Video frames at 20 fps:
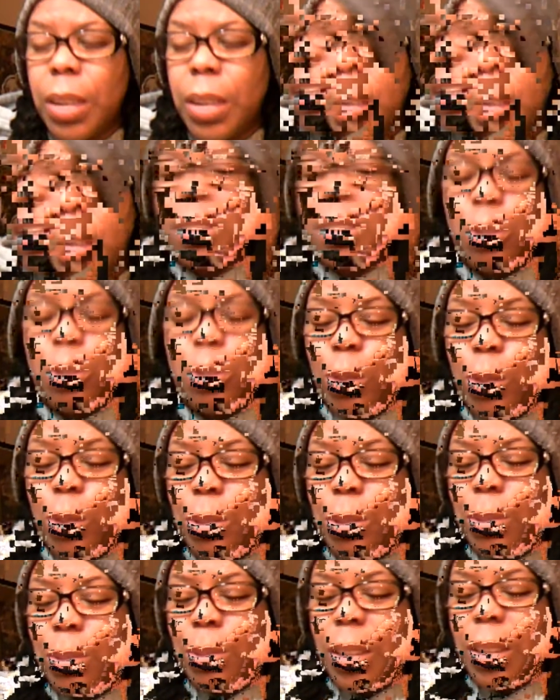I enjoy
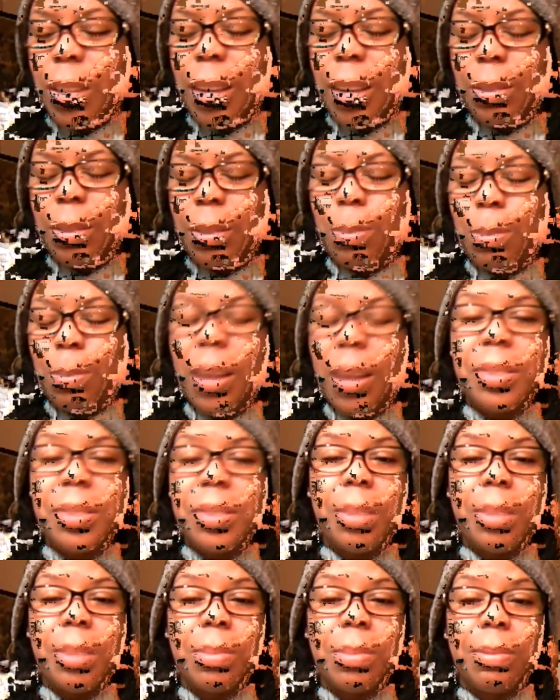doing that. You buy
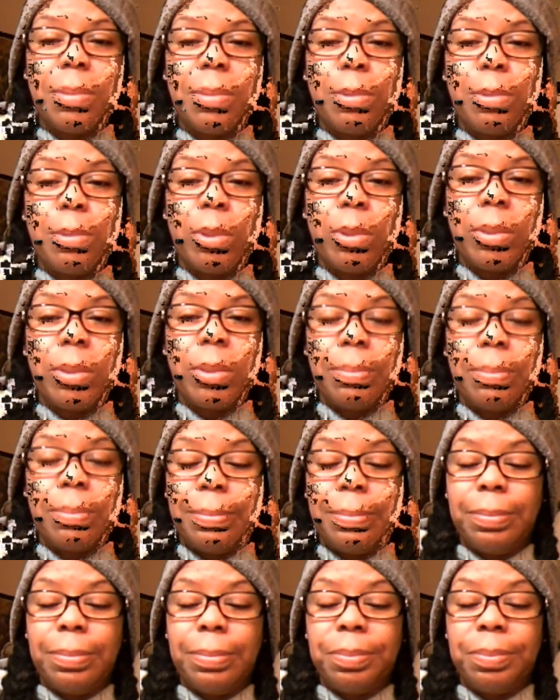something for
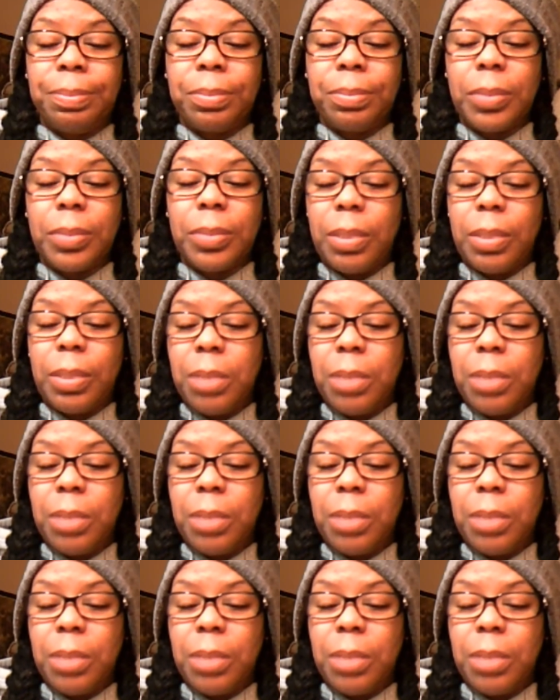a